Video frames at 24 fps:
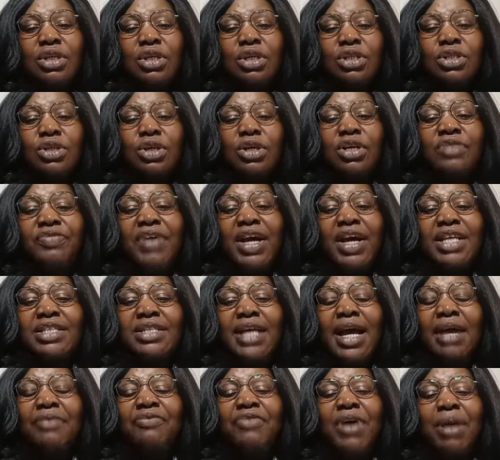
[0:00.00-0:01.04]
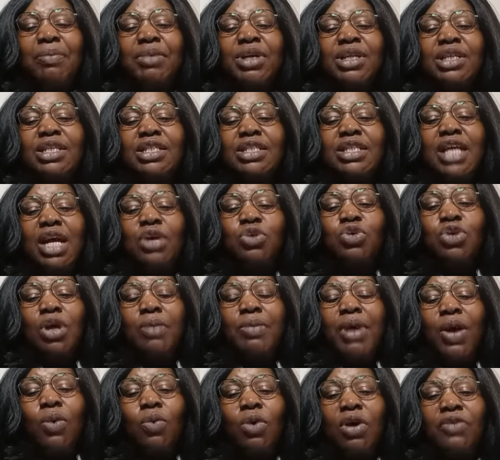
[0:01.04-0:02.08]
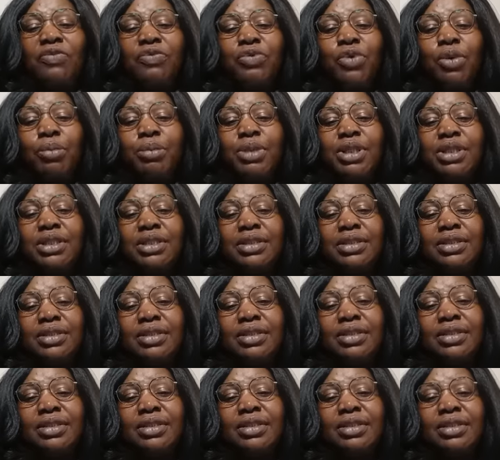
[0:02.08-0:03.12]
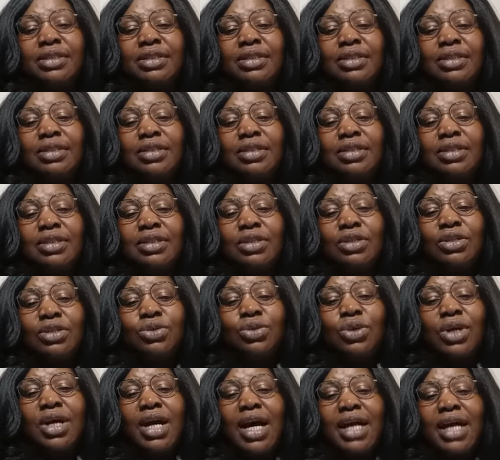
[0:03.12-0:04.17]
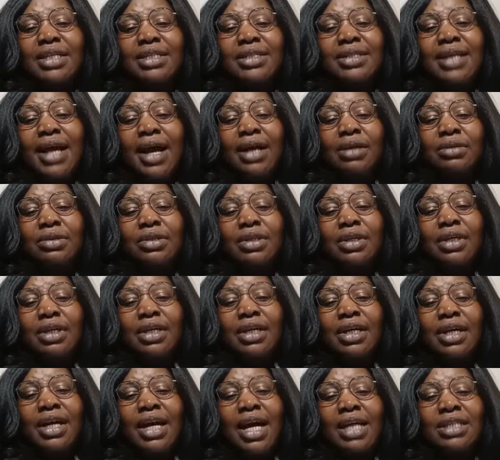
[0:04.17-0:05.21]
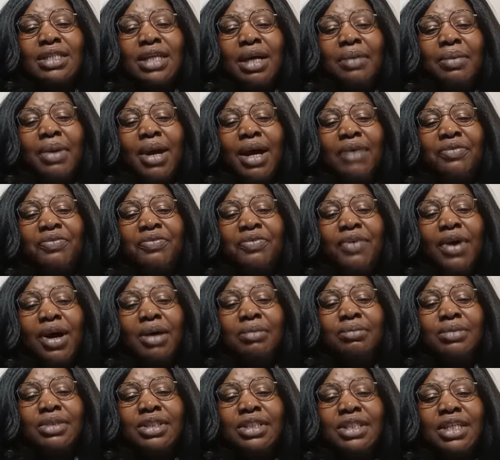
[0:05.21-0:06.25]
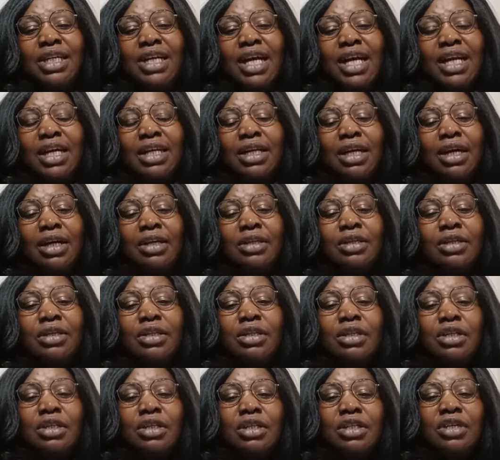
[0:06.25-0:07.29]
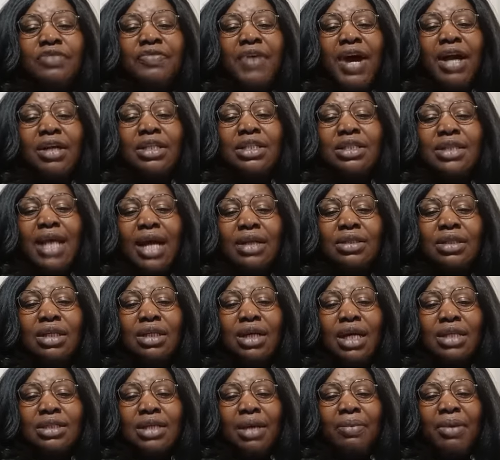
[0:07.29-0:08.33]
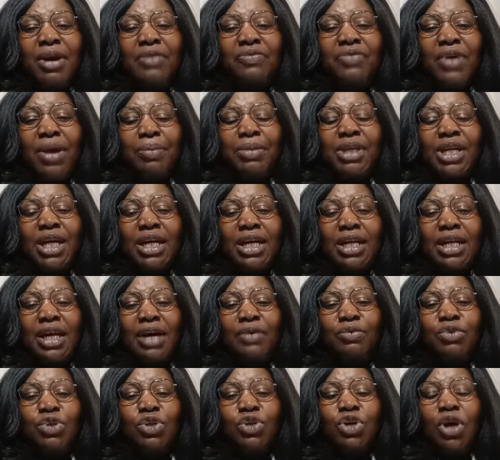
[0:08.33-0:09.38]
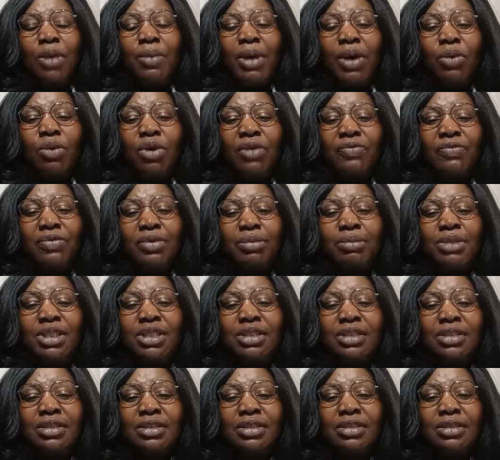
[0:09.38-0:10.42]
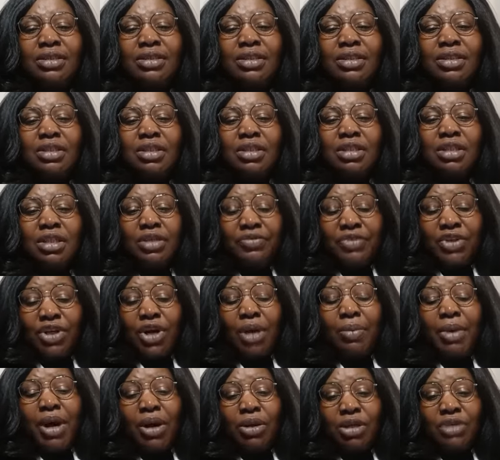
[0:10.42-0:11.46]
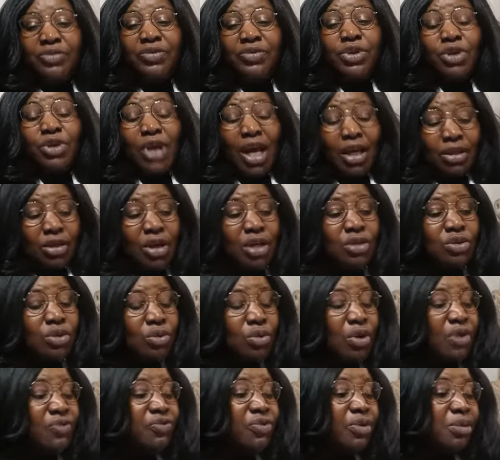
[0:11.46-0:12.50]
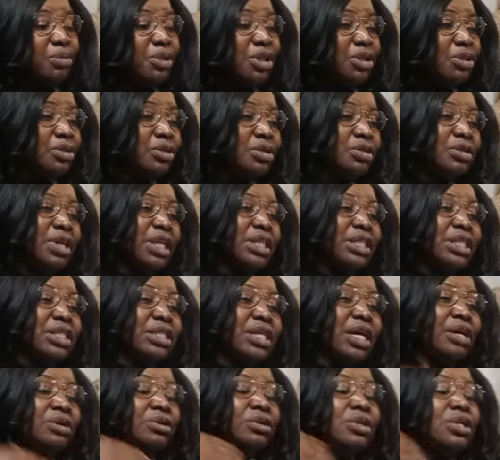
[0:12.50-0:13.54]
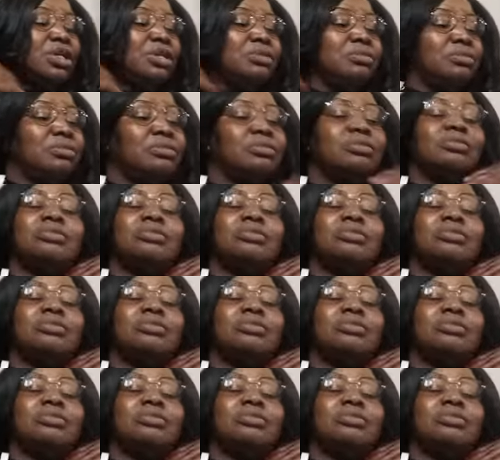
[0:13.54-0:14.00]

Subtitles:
So if I start farming it, here you come and work for me. You can start a cassava farm in Canada. If I start a cassava farm in Canada, will you come and work for me? If you come out, if you are going to work for me, register your name.